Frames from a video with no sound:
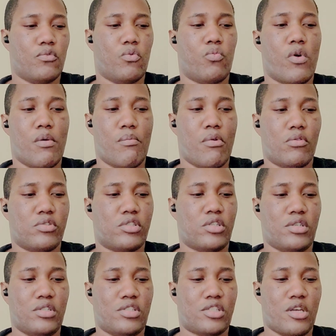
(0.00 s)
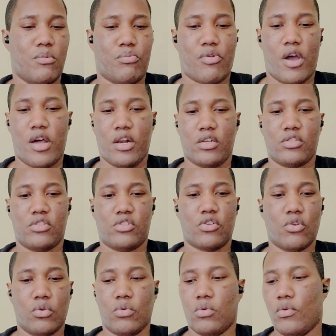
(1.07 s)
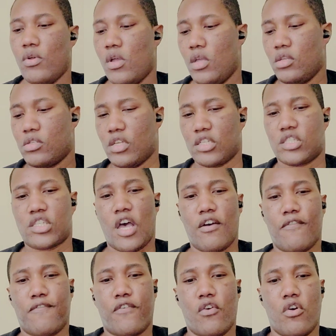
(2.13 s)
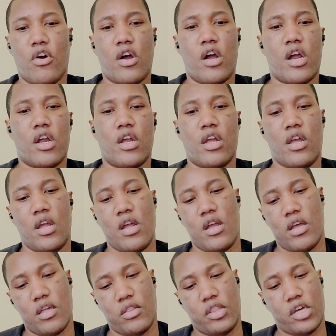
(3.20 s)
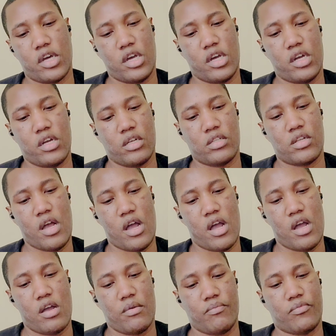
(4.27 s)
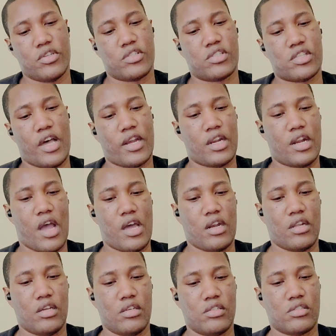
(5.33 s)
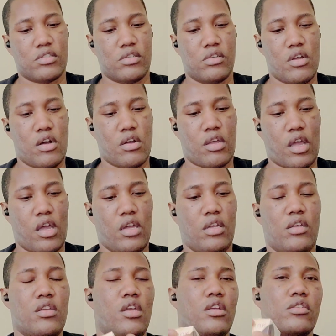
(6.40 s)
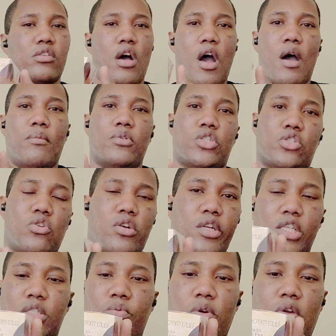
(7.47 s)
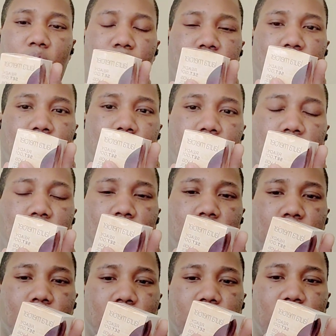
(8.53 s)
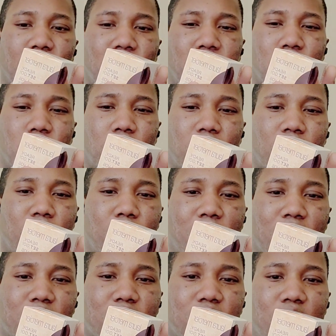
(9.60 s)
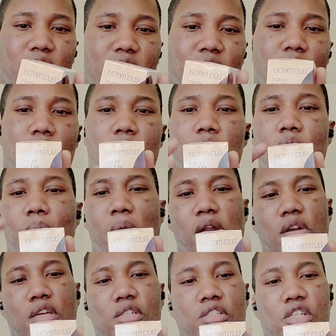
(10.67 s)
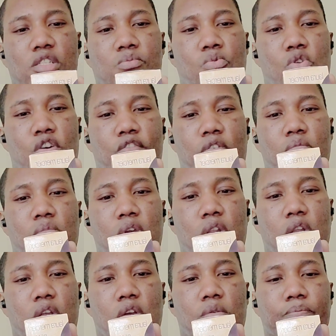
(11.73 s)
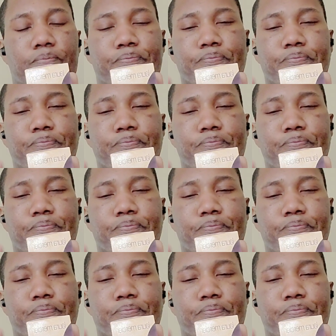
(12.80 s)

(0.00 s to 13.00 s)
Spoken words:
what most of these skin products do, except for the cellulite. Okay, so I'm sure this wouldn't really look good on my skin. My niece is more of a medium